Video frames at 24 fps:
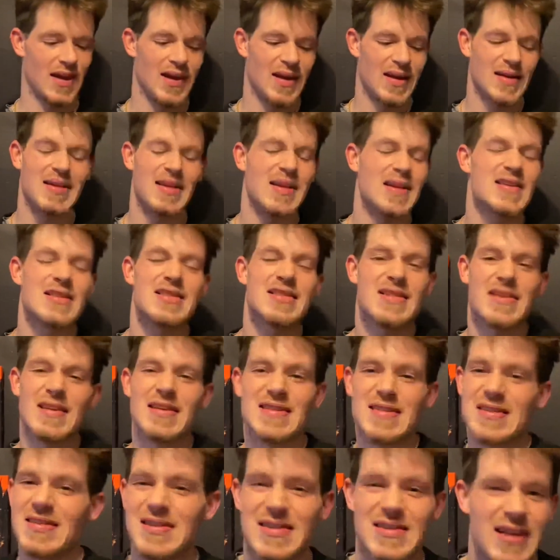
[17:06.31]
This shit's
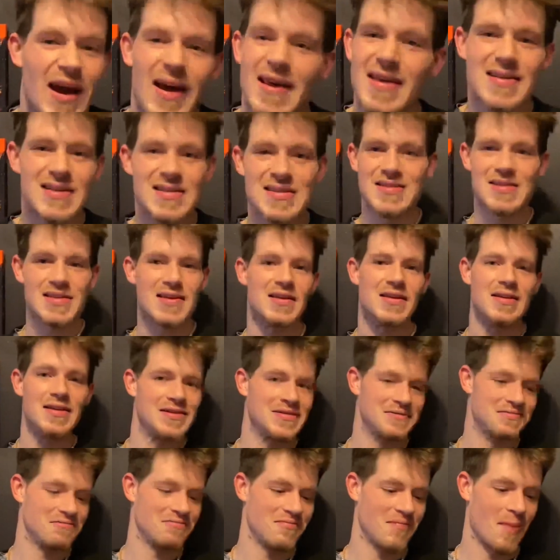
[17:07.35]
dicey.
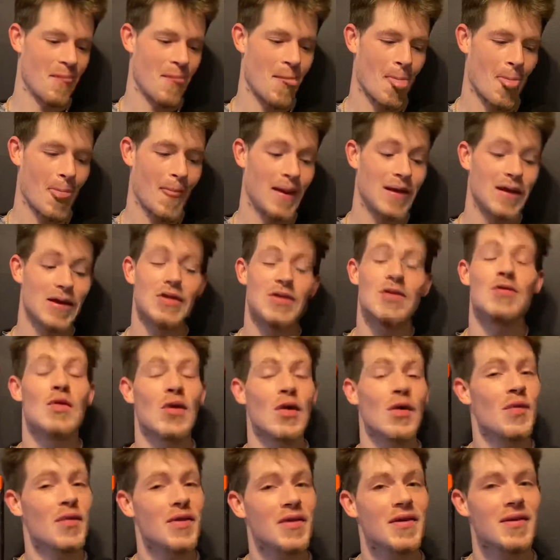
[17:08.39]
You know
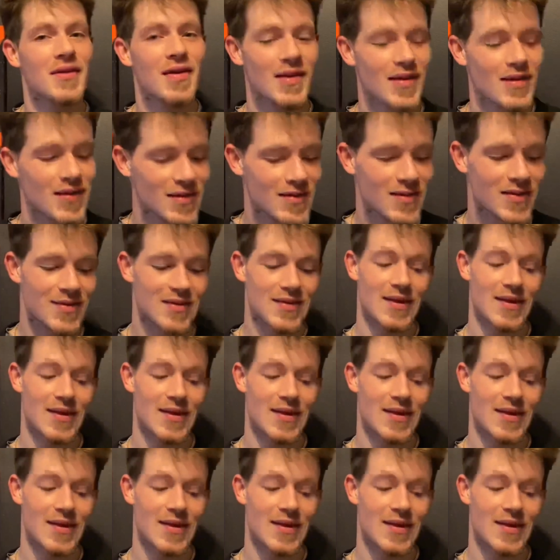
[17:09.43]
what it is.